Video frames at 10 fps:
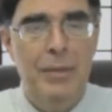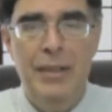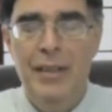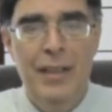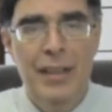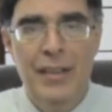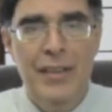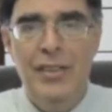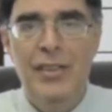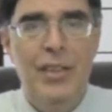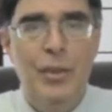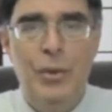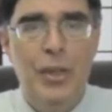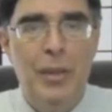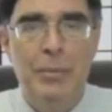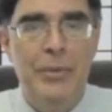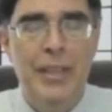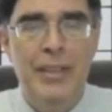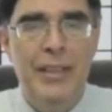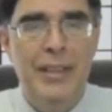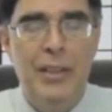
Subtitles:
But this is an incredible ending,